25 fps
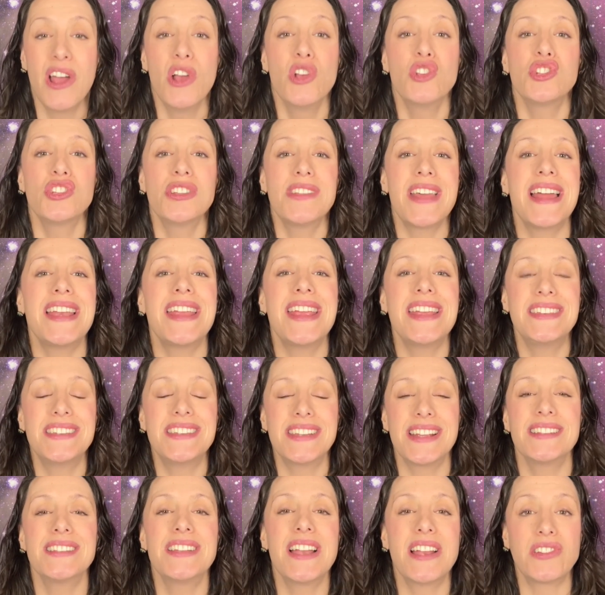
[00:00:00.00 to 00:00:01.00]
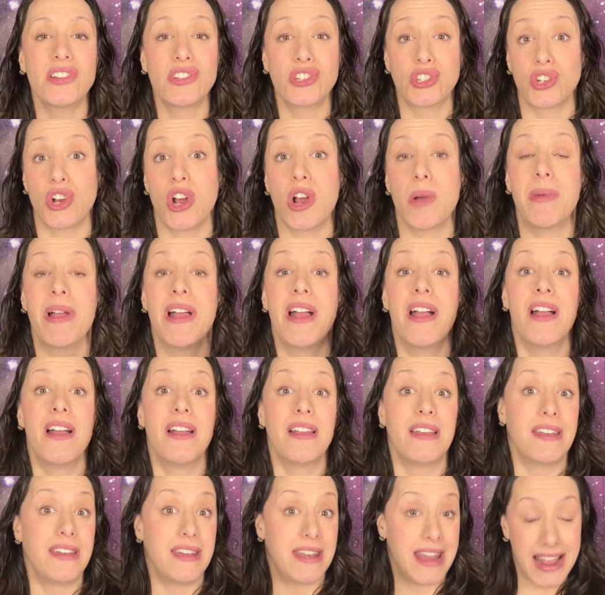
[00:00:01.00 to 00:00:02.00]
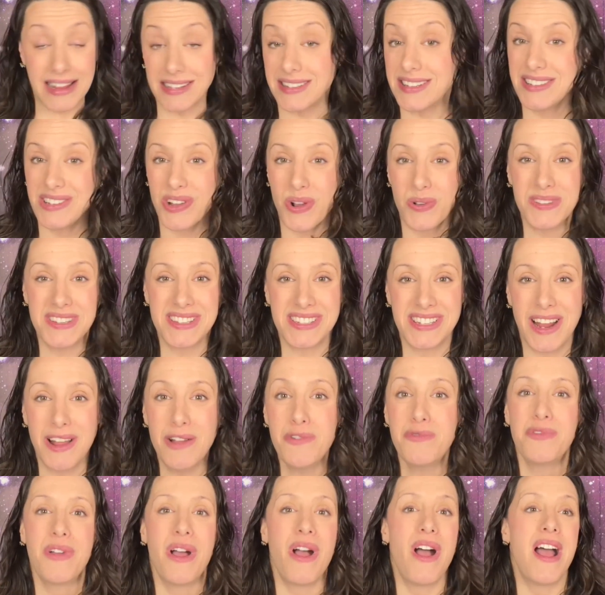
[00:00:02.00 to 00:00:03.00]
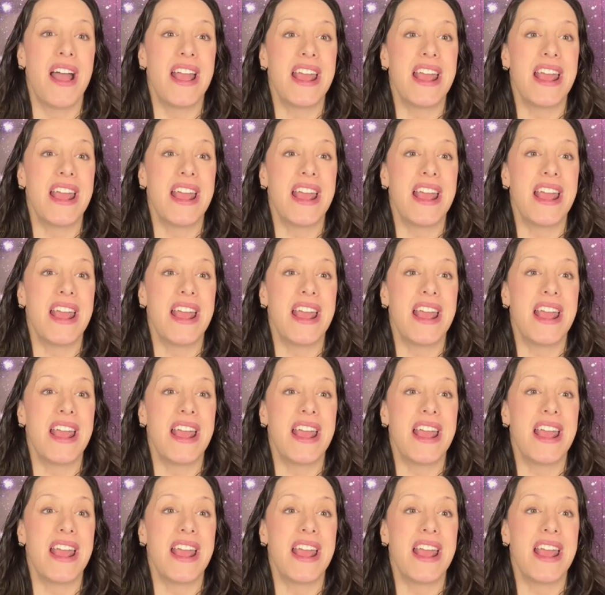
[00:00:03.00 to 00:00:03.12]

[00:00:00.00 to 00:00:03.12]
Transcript: so that it does not disturb NASA's own stuff,